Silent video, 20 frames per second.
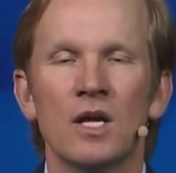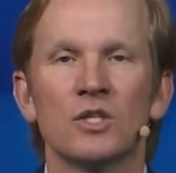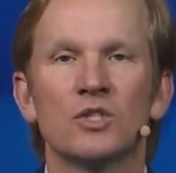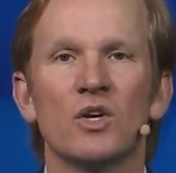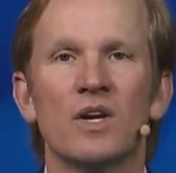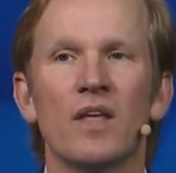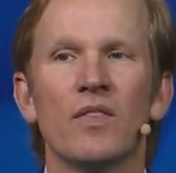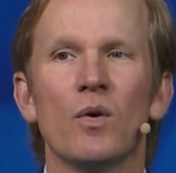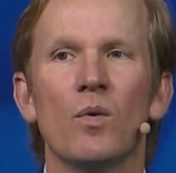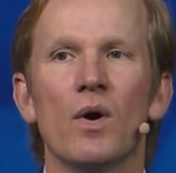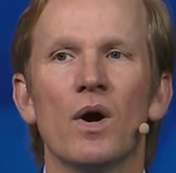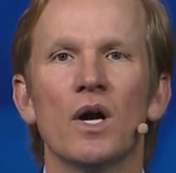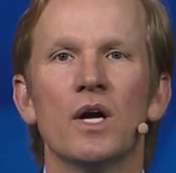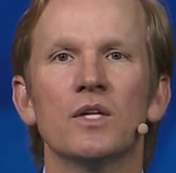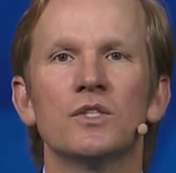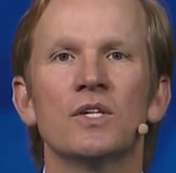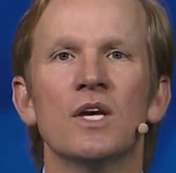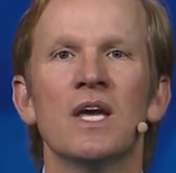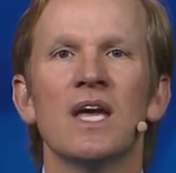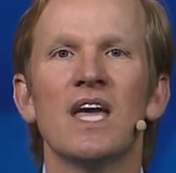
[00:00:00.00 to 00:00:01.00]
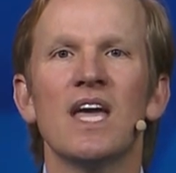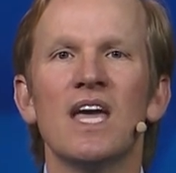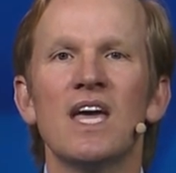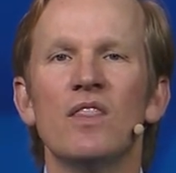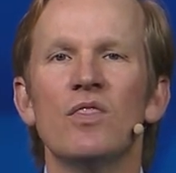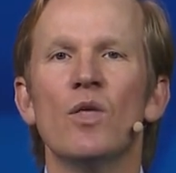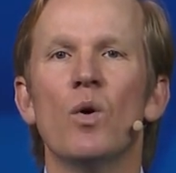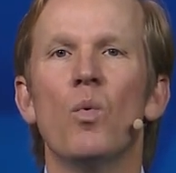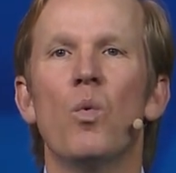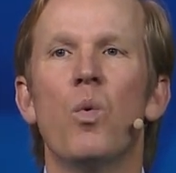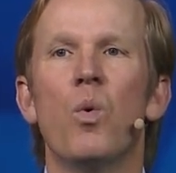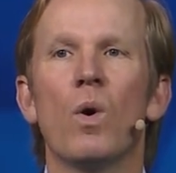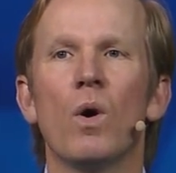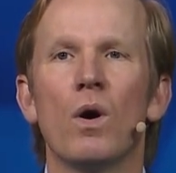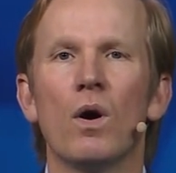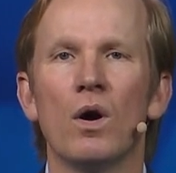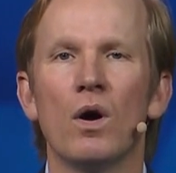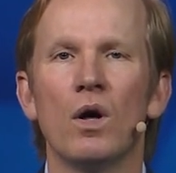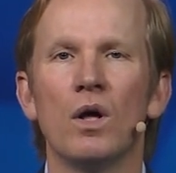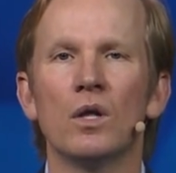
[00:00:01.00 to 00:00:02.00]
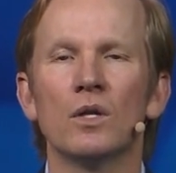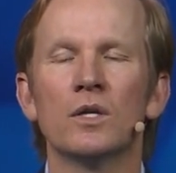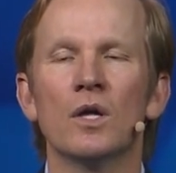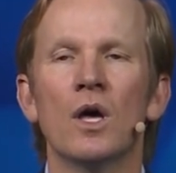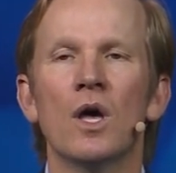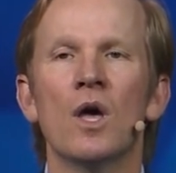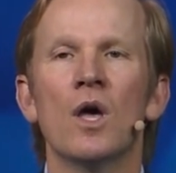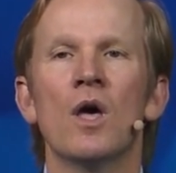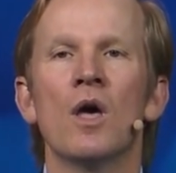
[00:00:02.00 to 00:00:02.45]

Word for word: So, in other words, in the world,